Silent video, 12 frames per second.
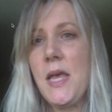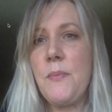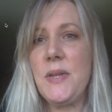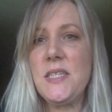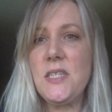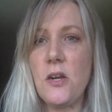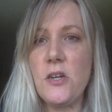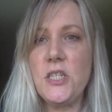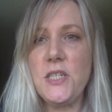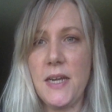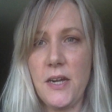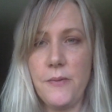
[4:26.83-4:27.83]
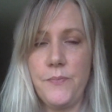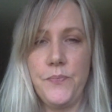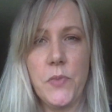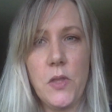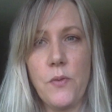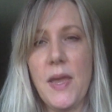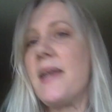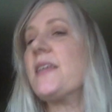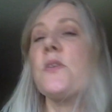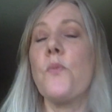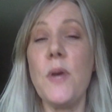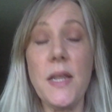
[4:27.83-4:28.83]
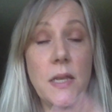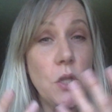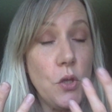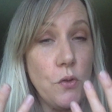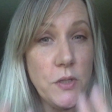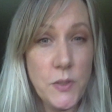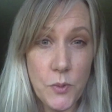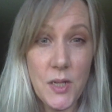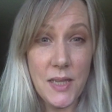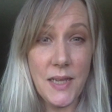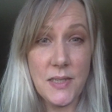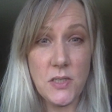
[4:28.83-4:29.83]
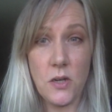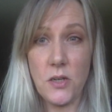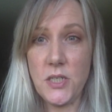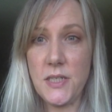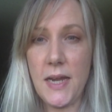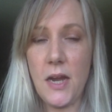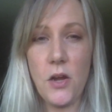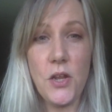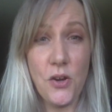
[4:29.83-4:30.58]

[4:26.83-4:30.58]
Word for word: but start share Okay, so when you click Start Share,